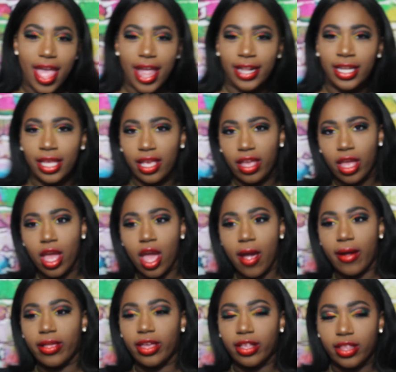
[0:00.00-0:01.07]
and then
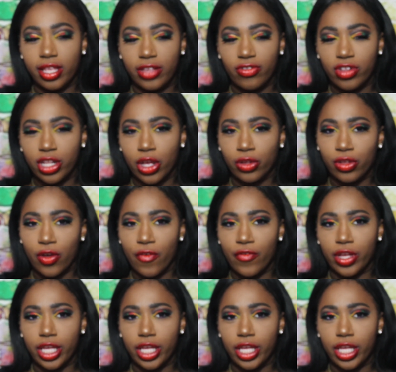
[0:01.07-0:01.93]
click these videos over